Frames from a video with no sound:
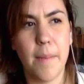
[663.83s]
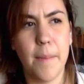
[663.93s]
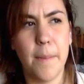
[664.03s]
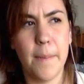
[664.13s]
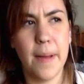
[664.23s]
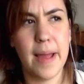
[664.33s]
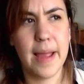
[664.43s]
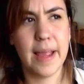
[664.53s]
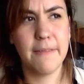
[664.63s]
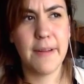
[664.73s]

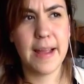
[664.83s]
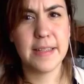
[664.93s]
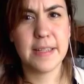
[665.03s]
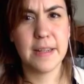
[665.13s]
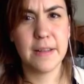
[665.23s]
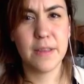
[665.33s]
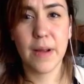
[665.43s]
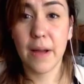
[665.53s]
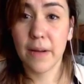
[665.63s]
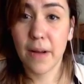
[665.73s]
my advisor
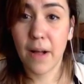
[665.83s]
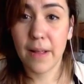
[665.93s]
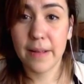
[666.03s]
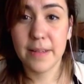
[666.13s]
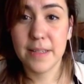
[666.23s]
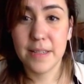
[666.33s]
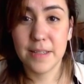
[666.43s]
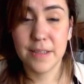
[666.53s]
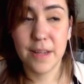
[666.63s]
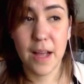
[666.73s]
throughout
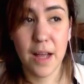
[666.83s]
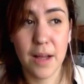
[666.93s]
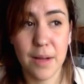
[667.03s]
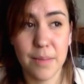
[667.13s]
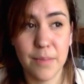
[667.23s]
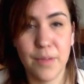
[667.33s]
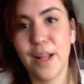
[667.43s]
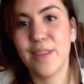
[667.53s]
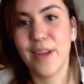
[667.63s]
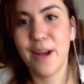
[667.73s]
college, well,
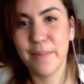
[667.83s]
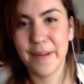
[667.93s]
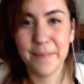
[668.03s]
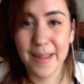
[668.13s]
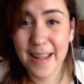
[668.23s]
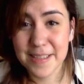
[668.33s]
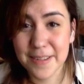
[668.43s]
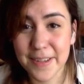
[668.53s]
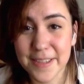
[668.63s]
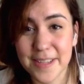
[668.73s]
not throughout, but my last
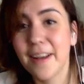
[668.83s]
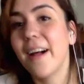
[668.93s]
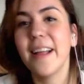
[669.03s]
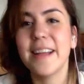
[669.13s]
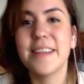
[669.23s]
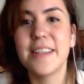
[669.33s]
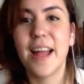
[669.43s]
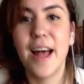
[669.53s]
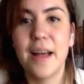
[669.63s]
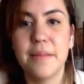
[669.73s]
2 years of college,
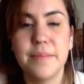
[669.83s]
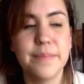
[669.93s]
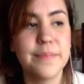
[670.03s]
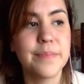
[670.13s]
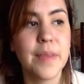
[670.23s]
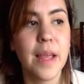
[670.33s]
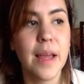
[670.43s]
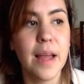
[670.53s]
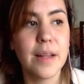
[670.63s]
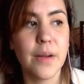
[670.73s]

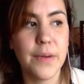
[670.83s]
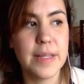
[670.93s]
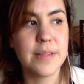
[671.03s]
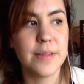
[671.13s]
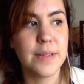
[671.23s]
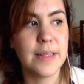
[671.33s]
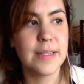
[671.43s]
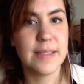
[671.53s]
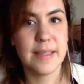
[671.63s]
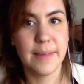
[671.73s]
always told
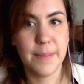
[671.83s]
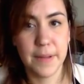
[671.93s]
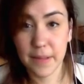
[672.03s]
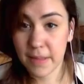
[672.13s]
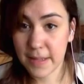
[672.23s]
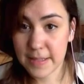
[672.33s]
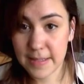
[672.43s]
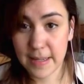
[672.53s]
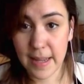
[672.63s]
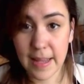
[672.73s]
us to build a thick
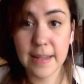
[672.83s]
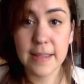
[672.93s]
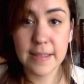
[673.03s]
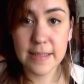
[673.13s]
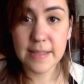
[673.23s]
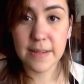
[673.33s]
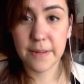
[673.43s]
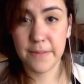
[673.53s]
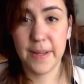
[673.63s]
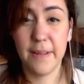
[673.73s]
skin. So
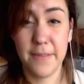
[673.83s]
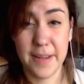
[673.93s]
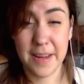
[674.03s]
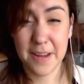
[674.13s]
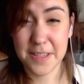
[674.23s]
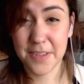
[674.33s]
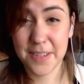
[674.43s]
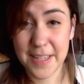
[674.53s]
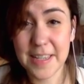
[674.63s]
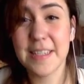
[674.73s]
if you have any harsh
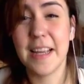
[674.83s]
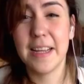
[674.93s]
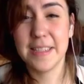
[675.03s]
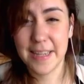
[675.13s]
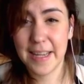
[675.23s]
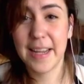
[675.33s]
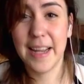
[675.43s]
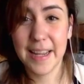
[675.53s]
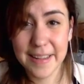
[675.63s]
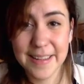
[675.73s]
critiques, I can take it.